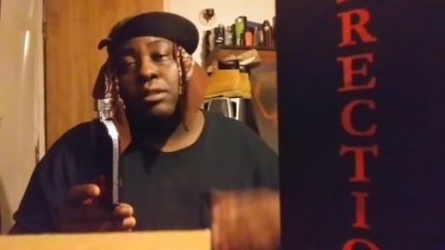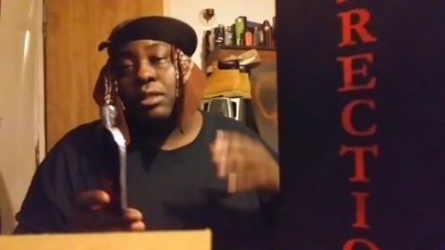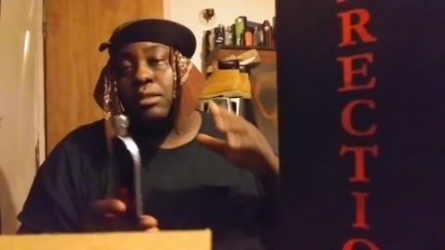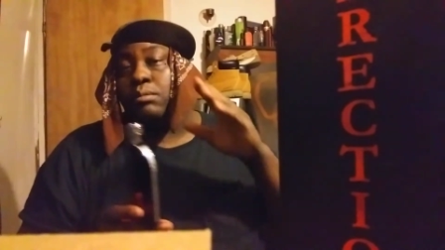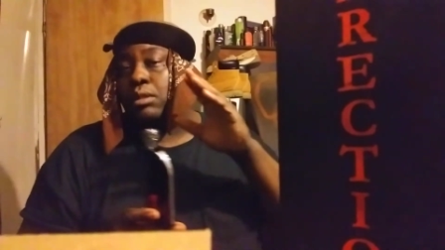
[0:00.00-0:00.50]

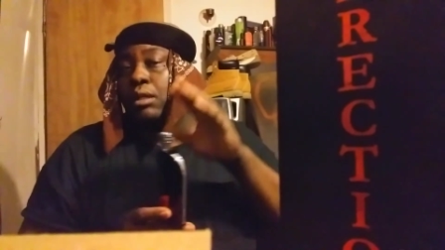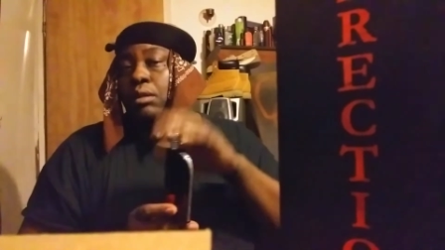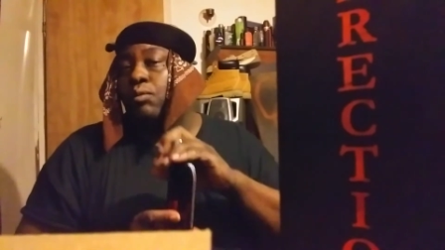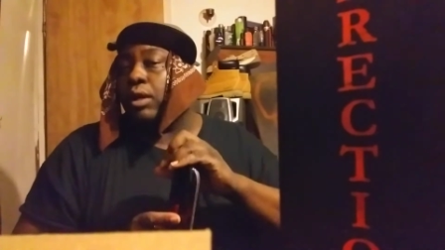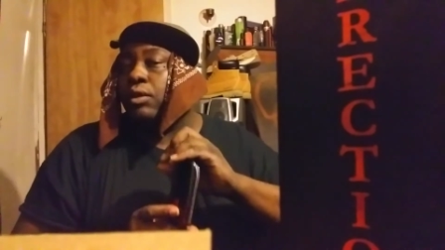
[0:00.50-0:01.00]
this
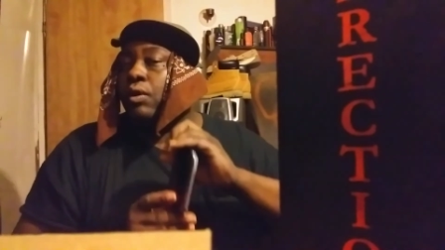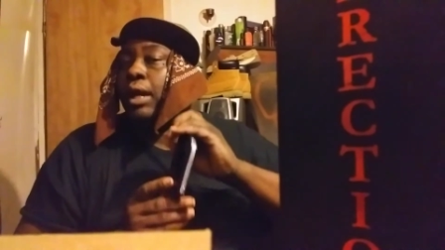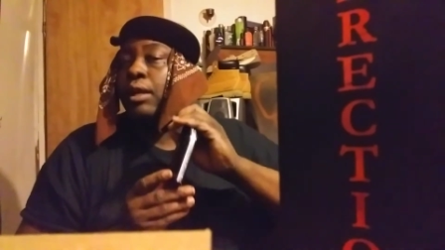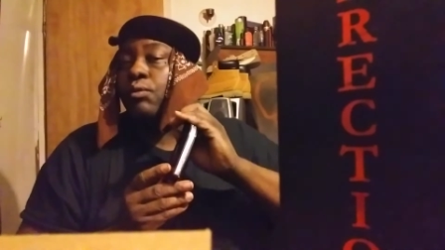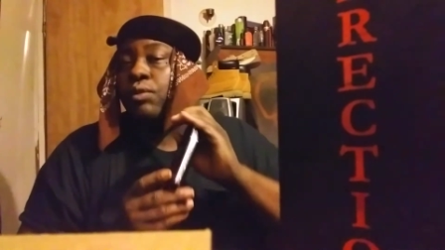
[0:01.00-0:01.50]
particular one you're going
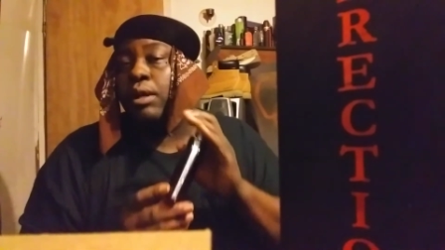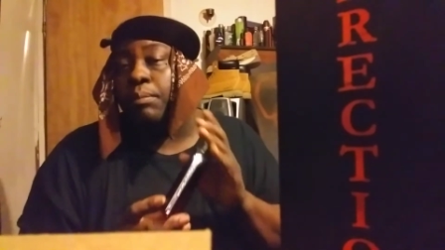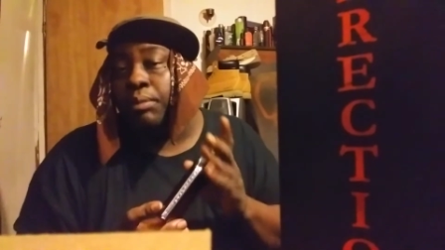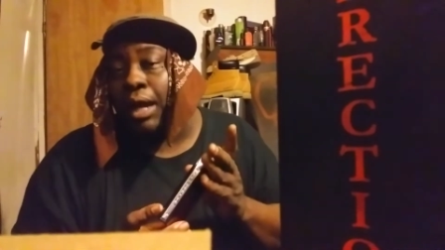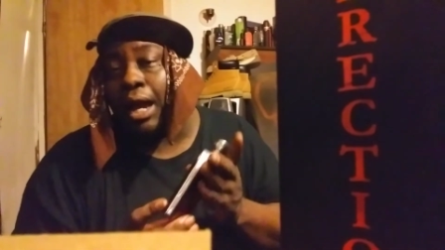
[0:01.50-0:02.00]
to have to
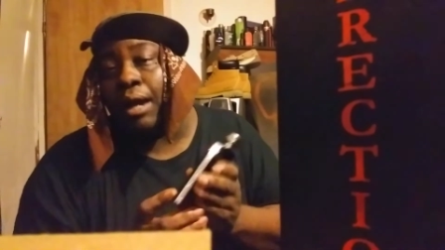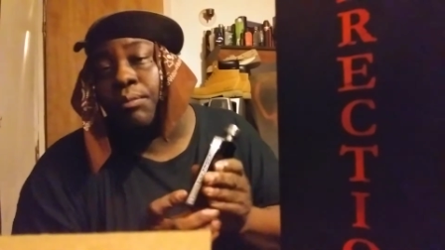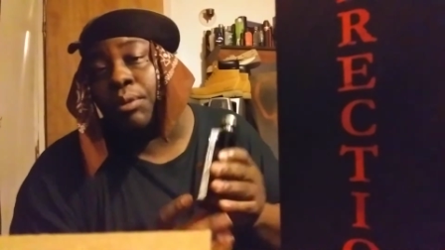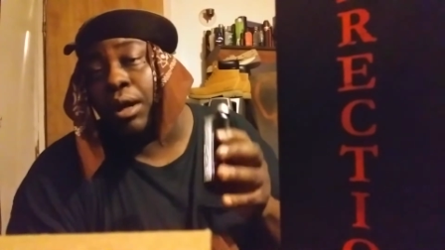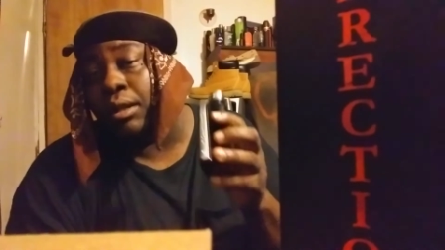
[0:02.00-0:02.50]
reapply
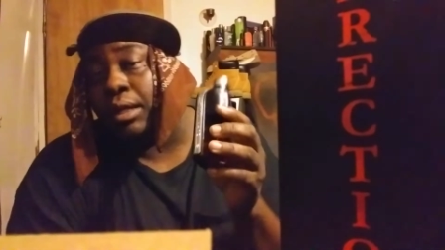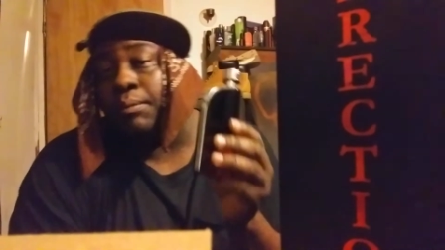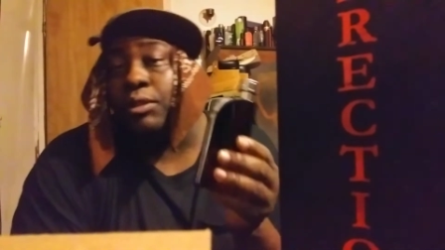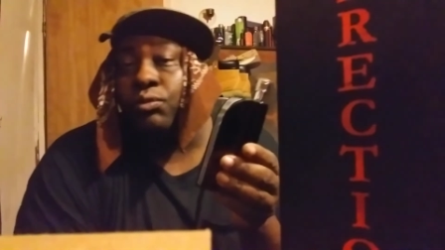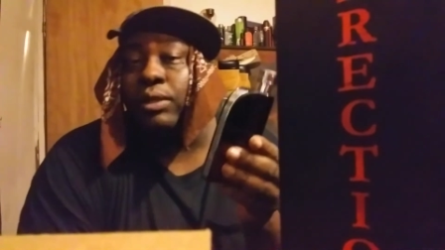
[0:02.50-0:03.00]
probably in
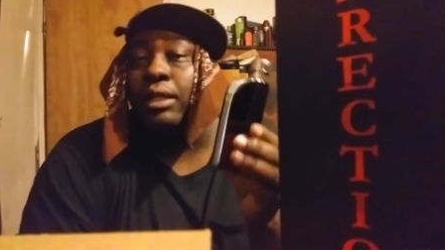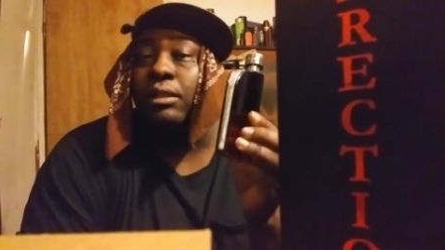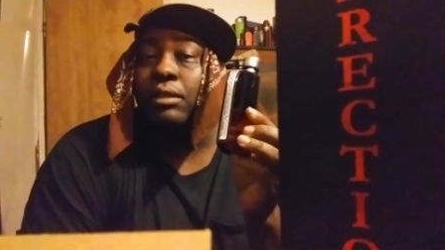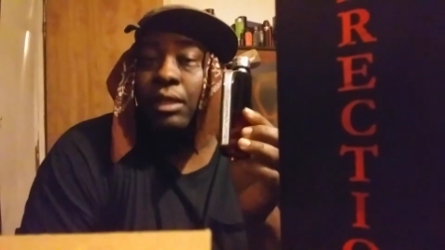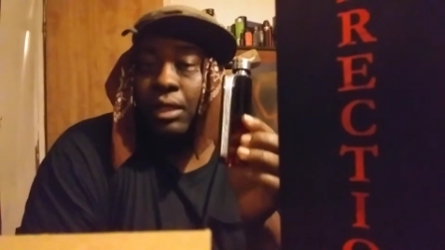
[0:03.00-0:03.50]
between